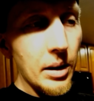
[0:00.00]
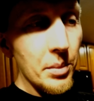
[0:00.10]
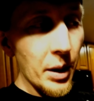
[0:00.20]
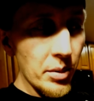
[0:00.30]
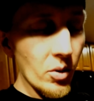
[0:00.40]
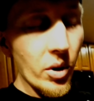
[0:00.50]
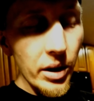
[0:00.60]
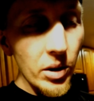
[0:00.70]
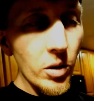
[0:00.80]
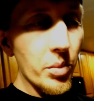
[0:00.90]
maybe I want
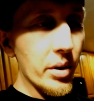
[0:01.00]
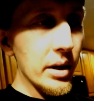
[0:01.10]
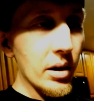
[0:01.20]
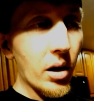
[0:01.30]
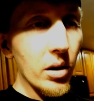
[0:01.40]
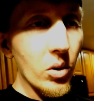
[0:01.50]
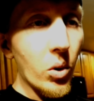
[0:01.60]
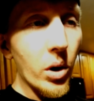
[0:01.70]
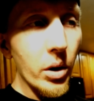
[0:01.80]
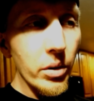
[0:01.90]
to go pretty
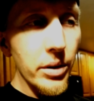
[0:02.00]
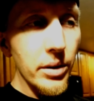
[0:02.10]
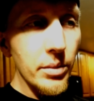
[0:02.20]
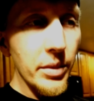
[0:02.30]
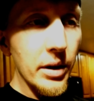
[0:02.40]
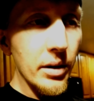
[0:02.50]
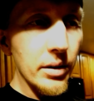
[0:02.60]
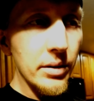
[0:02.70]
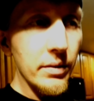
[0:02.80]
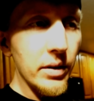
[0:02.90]
hardcore with it
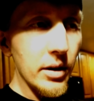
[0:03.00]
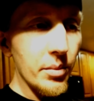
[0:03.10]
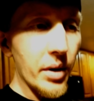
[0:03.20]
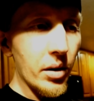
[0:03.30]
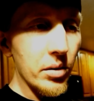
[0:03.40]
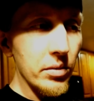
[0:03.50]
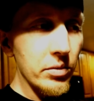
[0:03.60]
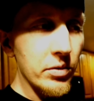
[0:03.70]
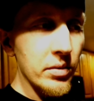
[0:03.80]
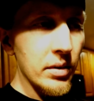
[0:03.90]
because of the amount
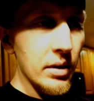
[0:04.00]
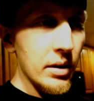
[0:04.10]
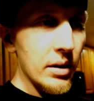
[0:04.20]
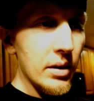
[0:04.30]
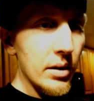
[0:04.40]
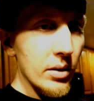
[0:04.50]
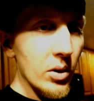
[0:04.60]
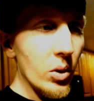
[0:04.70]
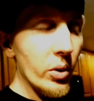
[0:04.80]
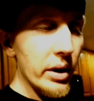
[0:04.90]
of
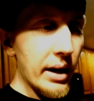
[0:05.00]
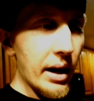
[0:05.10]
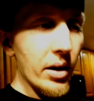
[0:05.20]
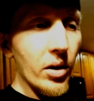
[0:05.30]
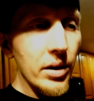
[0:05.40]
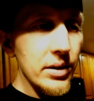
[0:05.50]
cooling add-ons